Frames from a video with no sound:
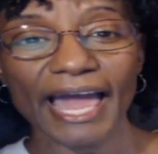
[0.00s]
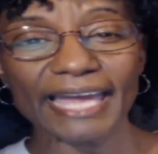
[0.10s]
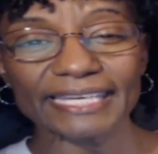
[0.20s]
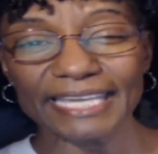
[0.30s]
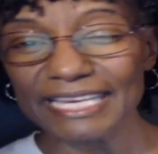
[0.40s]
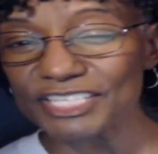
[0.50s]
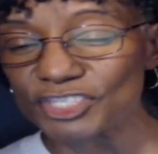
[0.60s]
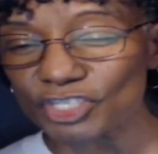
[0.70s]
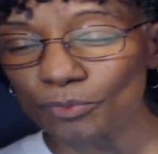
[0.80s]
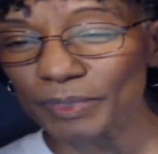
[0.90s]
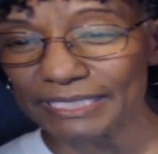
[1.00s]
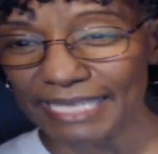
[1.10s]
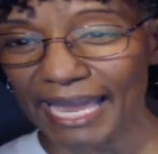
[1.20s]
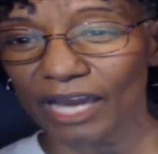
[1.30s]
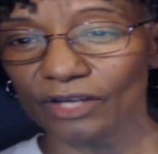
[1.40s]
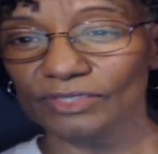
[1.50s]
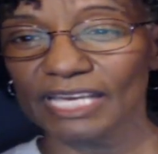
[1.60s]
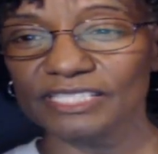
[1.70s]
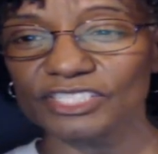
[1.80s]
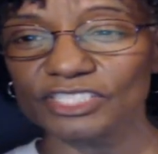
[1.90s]
And he, stooping down
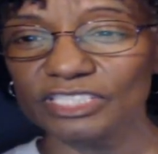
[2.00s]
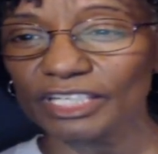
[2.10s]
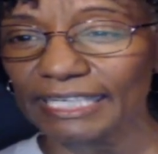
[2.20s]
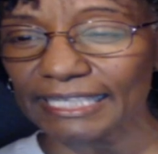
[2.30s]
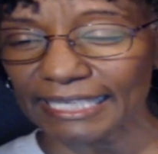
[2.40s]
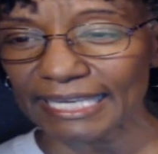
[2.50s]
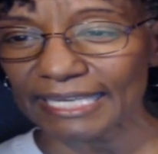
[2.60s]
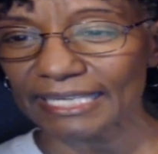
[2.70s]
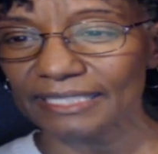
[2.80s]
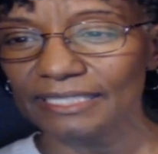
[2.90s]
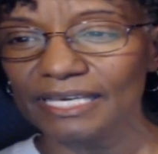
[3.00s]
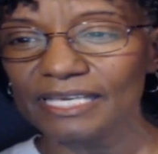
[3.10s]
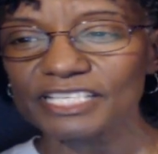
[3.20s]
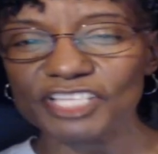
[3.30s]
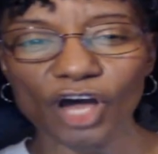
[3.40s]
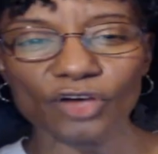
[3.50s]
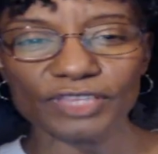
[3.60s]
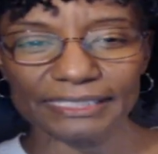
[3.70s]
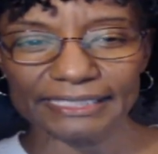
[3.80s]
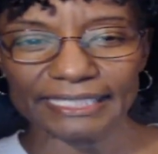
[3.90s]
and looking in, saw
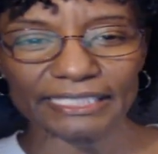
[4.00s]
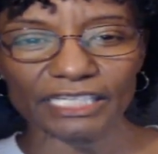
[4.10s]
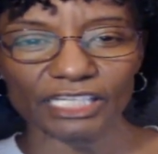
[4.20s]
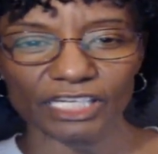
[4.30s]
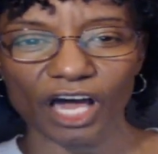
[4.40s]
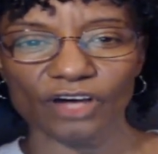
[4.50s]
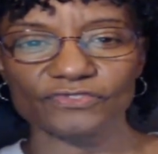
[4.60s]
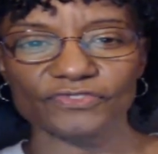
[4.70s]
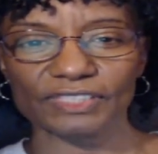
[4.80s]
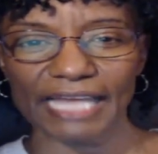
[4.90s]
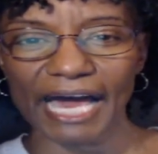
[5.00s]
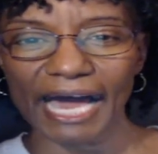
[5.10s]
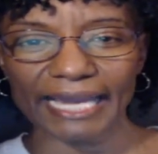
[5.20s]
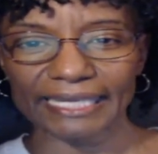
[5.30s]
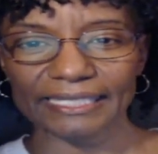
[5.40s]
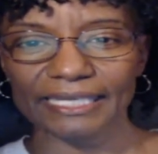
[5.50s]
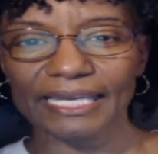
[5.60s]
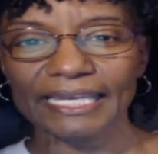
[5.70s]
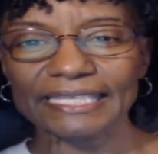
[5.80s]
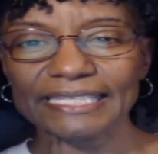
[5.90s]
the linen cloths lying
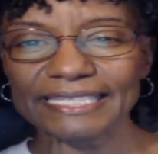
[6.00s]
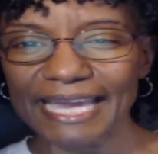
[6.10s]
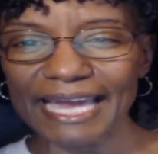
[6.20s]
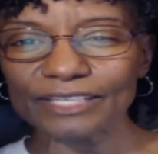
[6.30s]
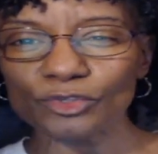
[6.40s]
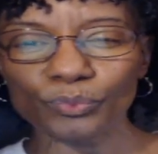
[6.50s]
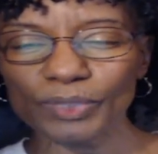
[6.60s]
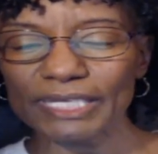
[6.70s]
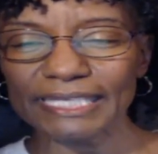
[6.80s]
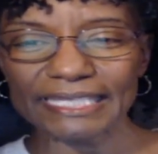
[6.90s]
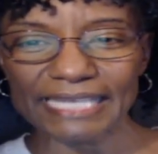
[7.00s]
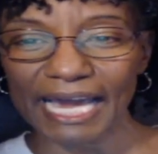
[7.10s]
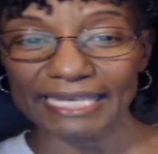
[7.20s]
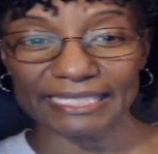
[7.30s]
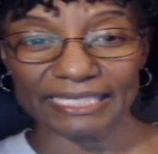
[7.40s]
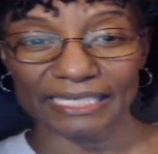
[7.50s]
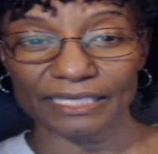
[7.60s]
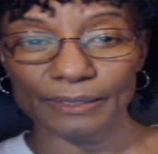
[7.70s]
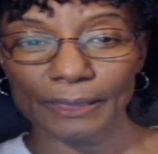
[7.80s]
yet went he not in.